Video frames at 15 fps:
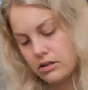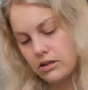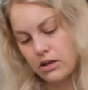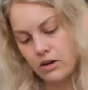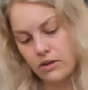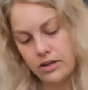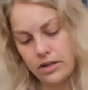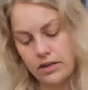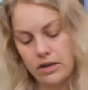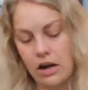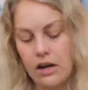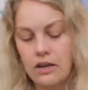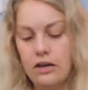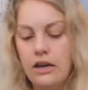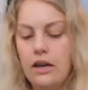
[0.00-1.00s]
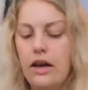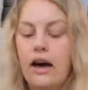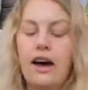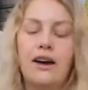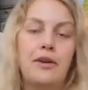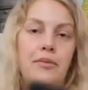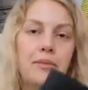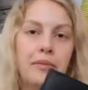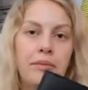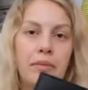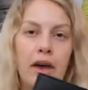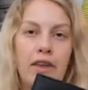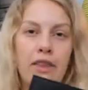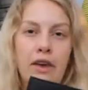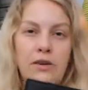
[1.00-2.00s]
No, it does not. Um,
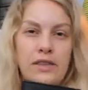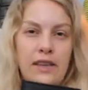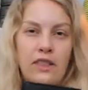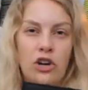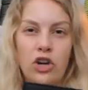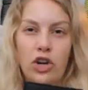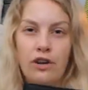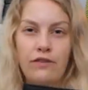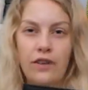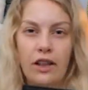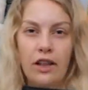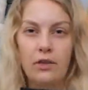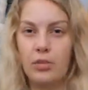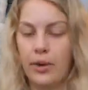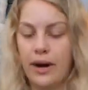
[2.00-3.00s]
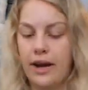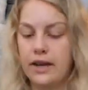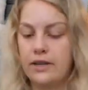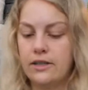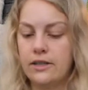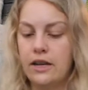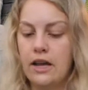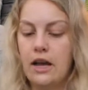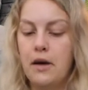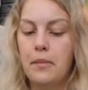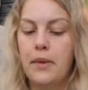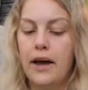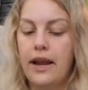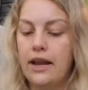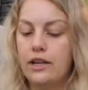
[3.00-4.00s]
I think it was like their Goodfellow brand,
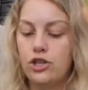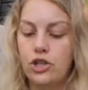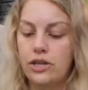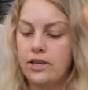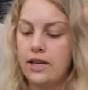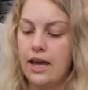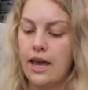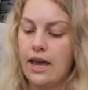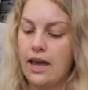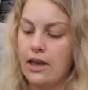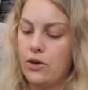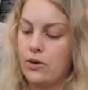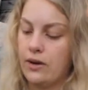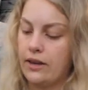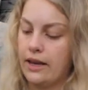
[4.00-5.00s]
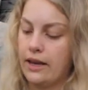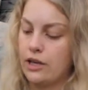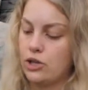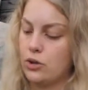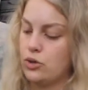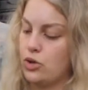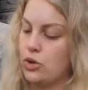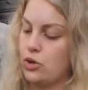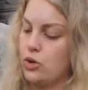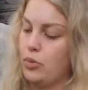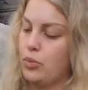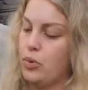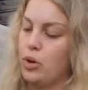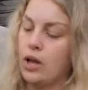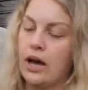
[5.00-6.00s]
but it's just a, like I showed you, you
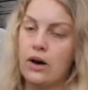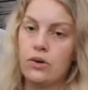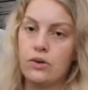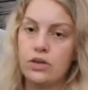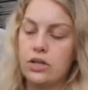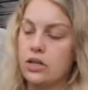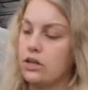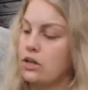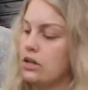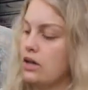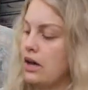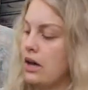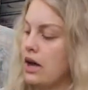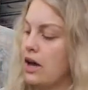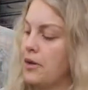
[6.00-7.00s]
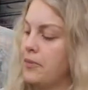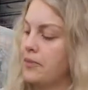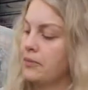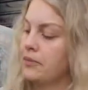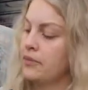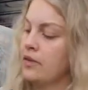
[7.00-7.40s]
pull out um,